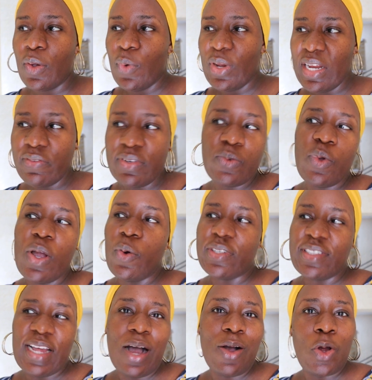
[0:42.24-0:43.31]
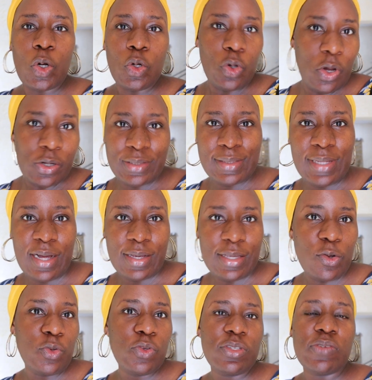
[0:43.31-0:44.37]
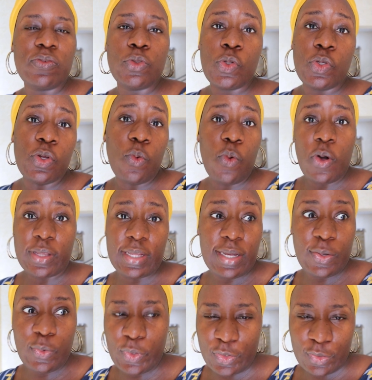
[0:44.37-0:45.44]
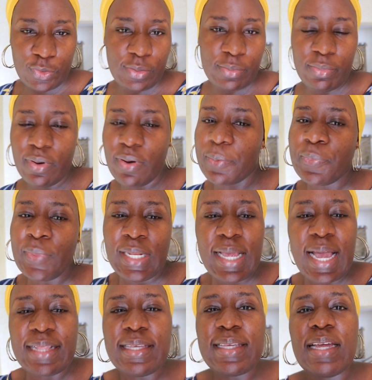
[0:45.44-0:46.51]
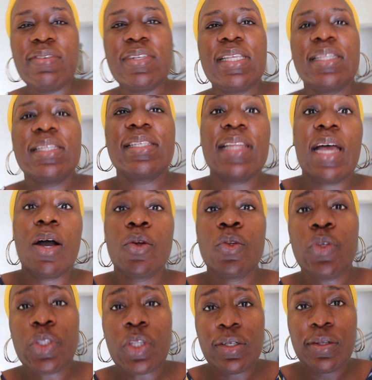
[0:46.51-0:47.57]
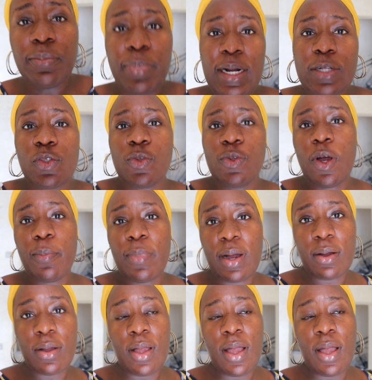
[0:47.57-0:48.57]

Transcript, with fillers: when everywhere was now locked down, he couldn't even do the work that he was doing. But I think everything is now returning back to normal.